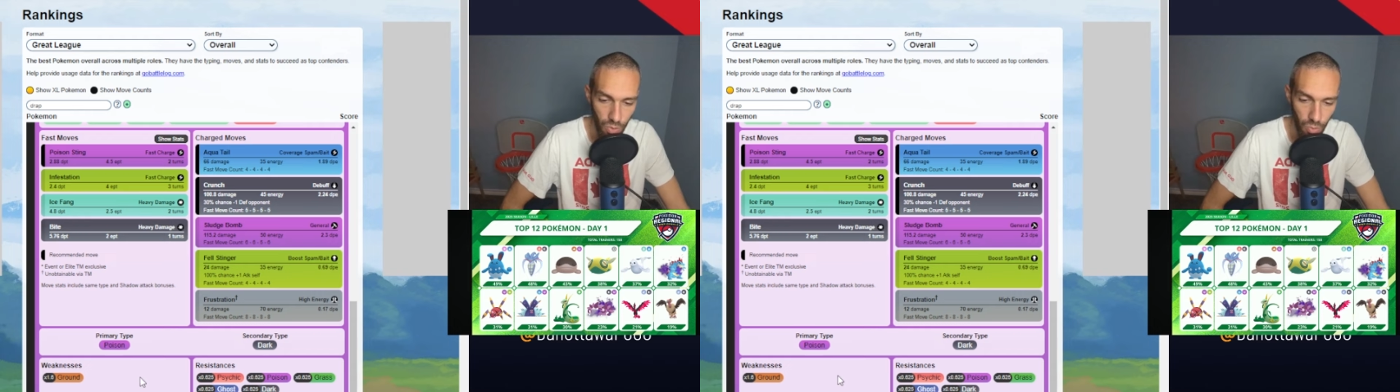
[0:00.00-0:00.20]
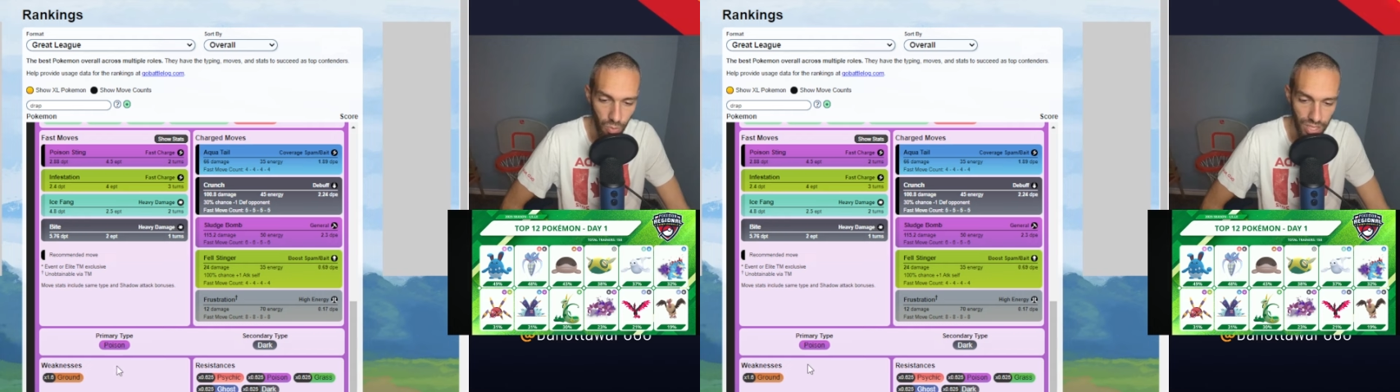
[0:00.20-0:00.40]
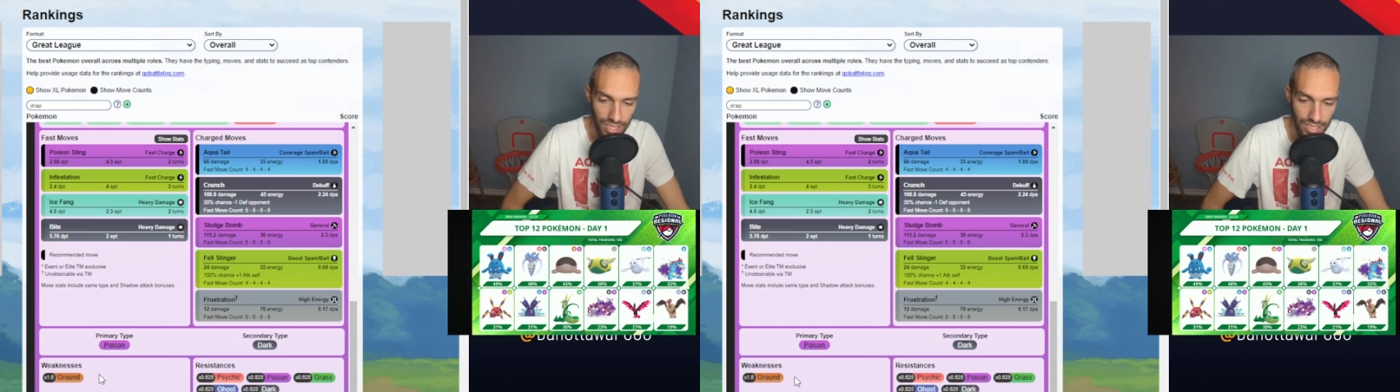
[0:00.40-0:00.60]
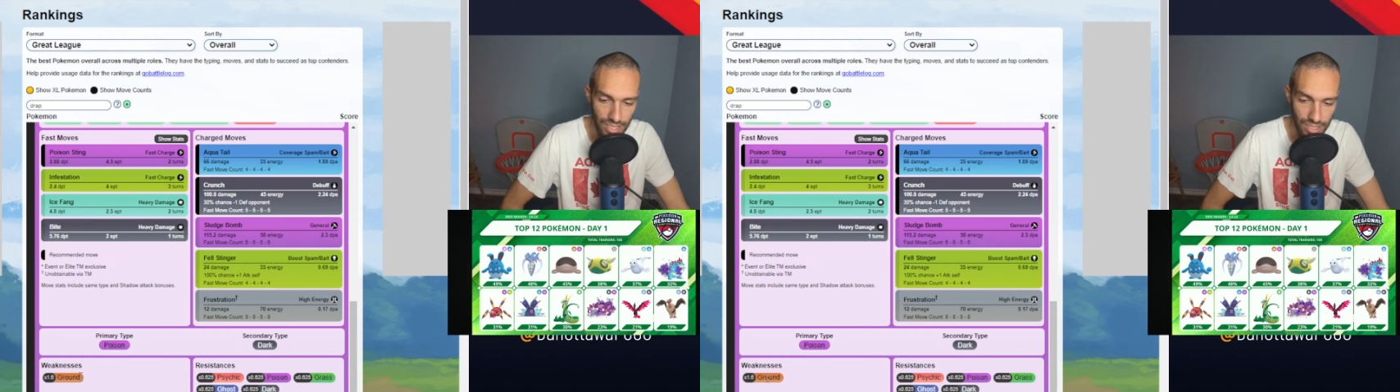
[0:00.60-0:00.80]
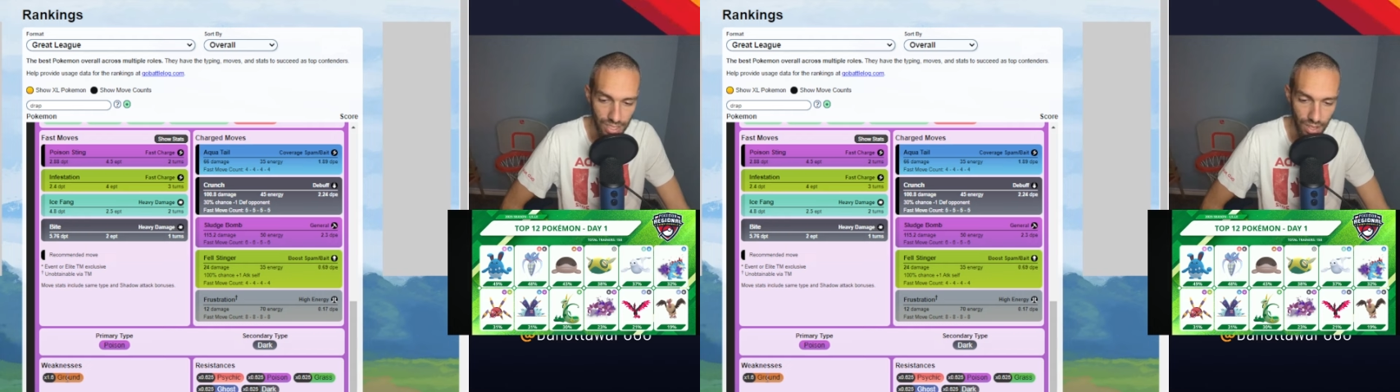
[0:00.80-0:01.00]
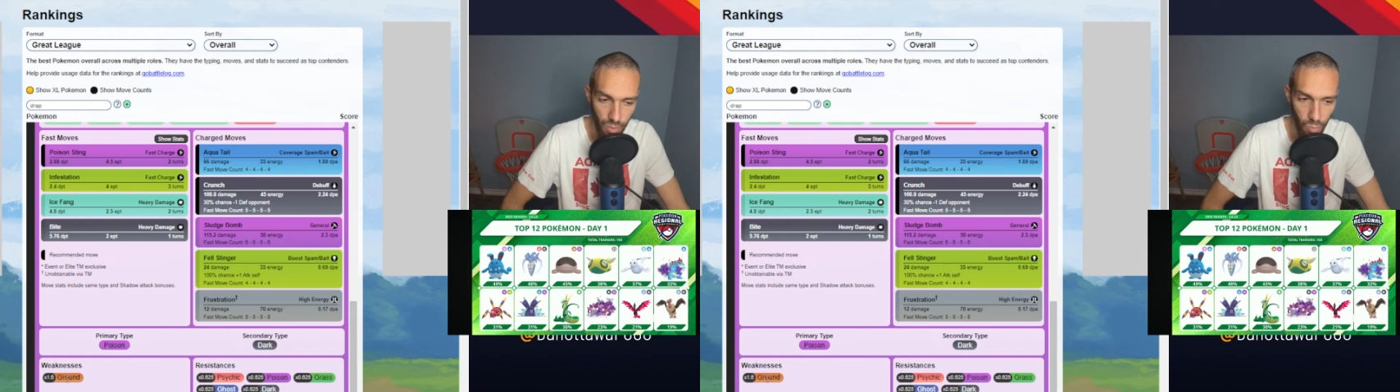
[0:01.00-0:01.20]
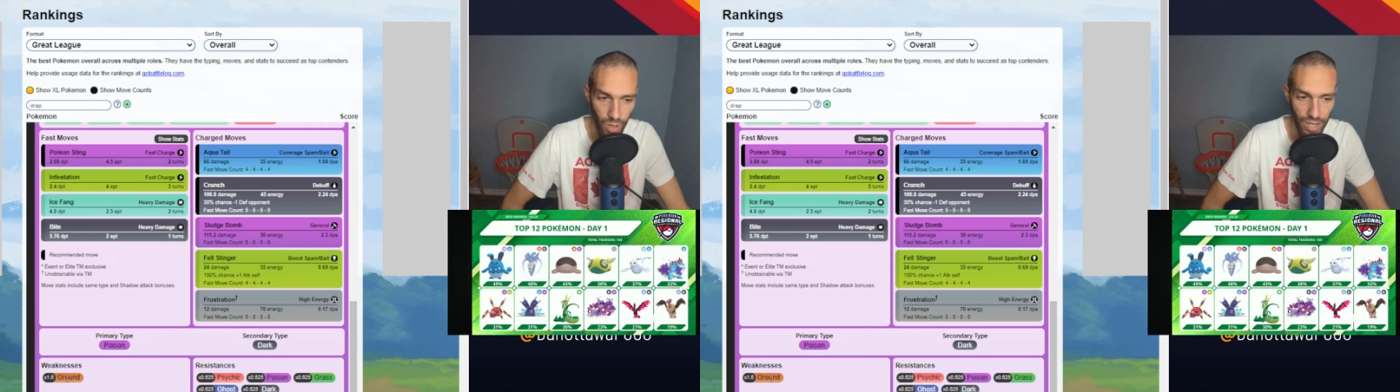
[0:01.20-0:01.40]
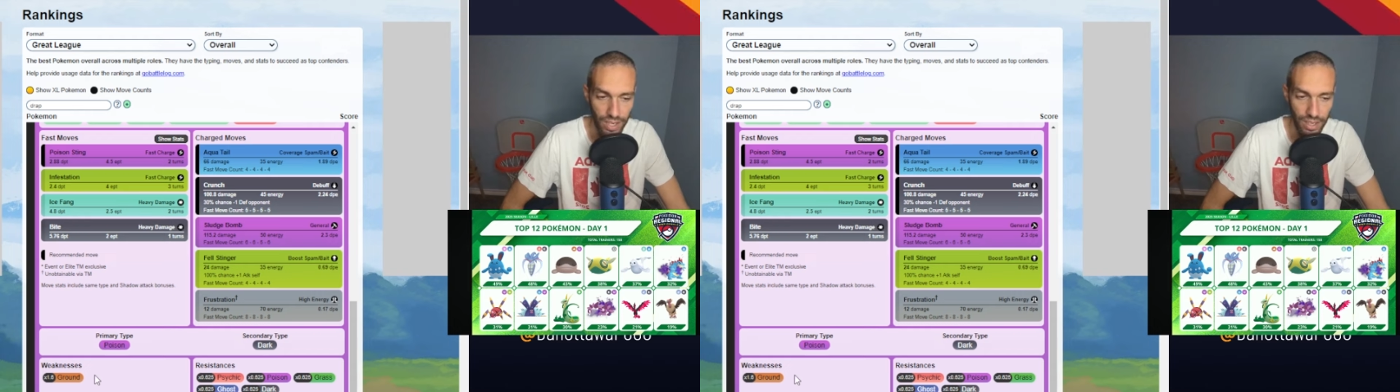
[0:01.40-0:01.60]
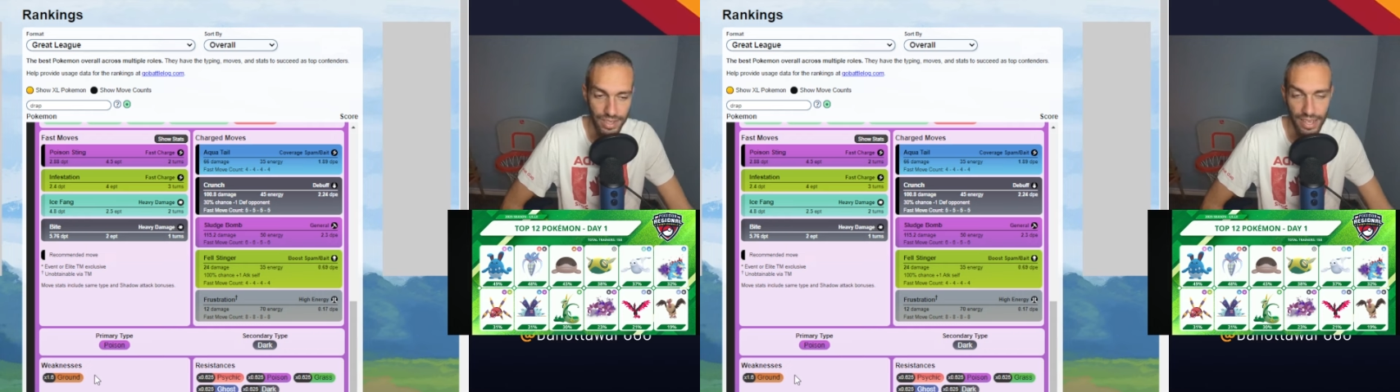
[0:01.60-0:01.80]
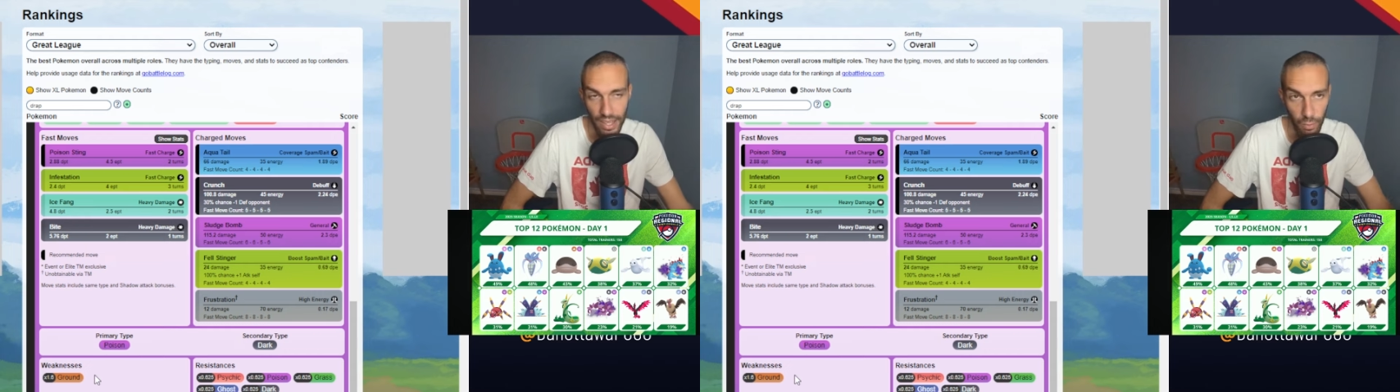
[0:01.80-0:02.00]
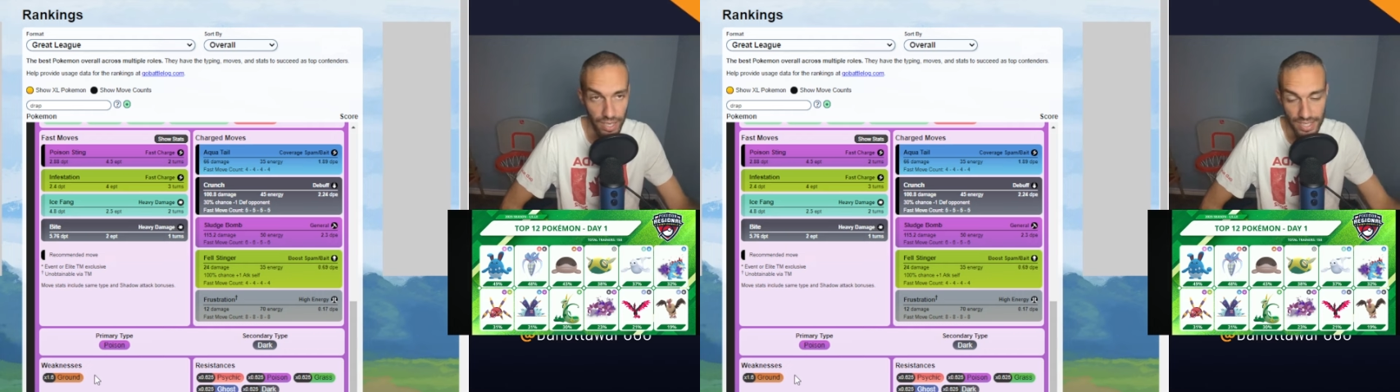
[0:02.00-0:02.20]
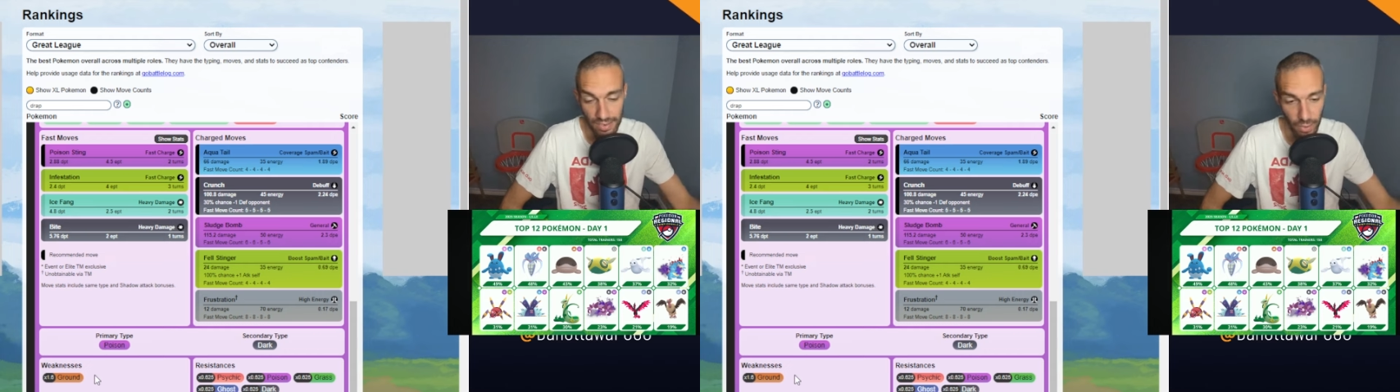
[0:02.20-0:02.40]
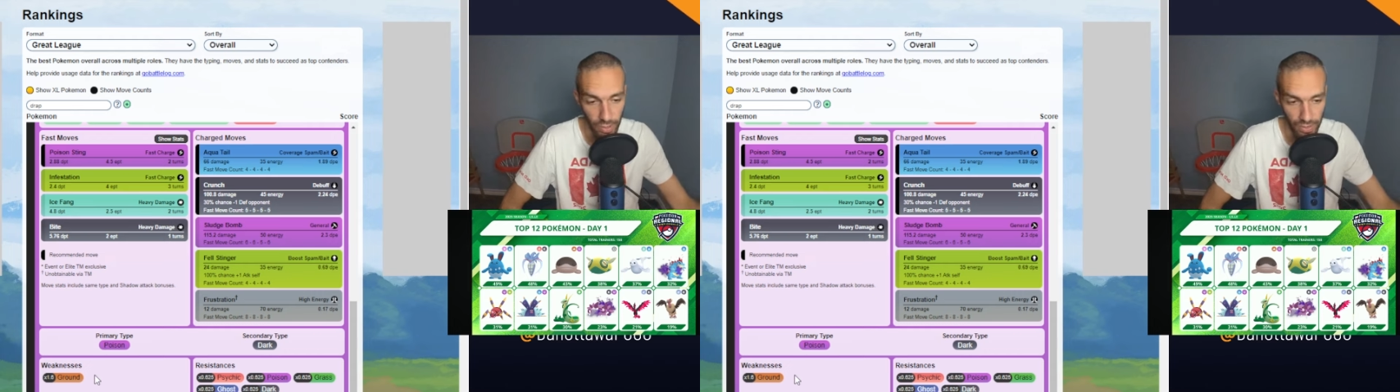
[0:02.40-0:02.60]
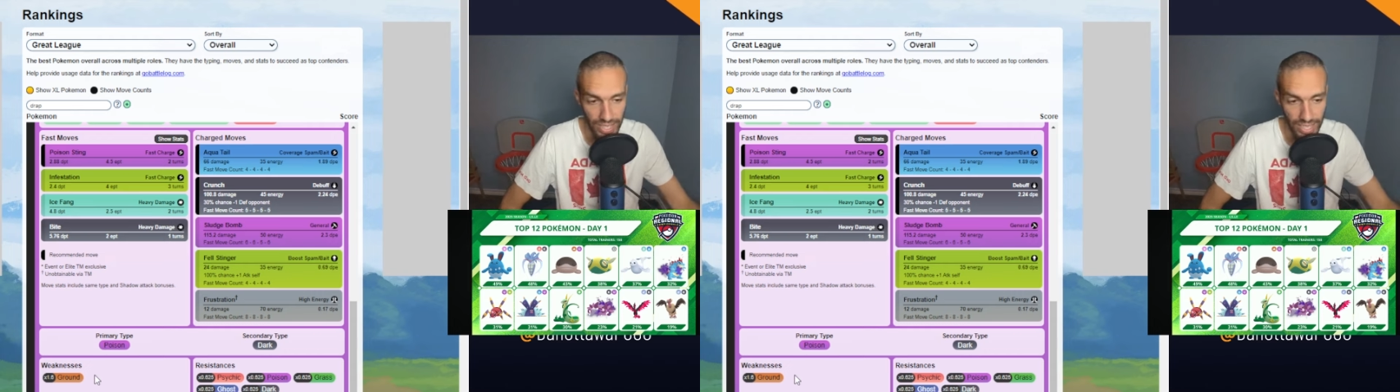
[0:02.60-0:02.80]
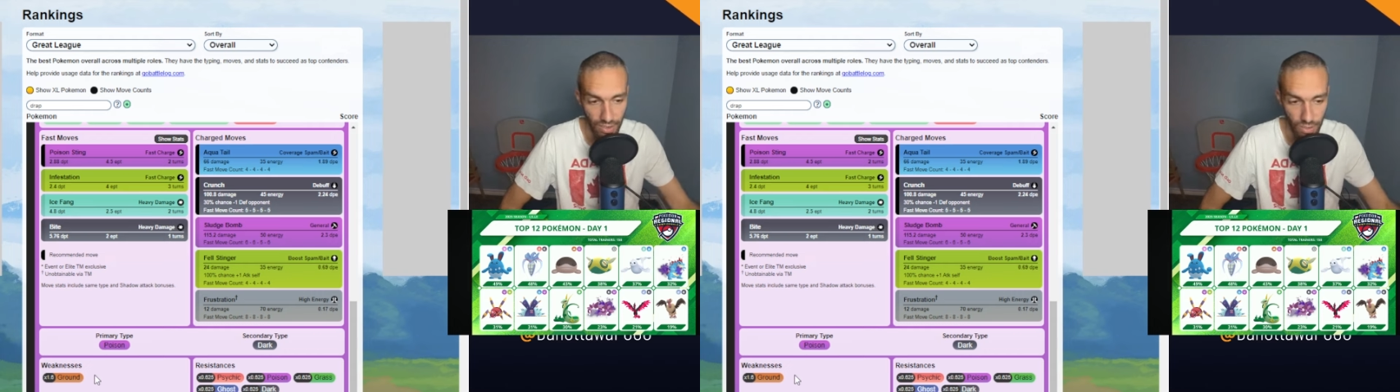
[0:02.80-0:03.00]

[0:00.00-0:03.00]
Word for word: weaknesses 1. Now that 1 is everywhere right now.